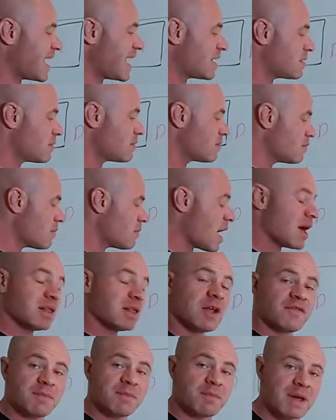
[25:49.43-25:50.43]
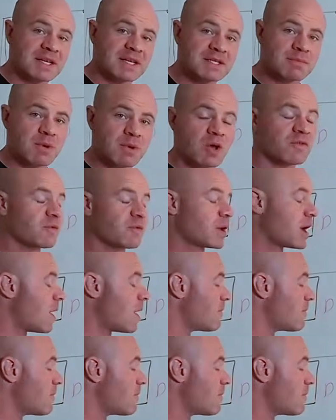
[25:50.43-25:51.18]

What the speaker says: and I love the medicine balls, very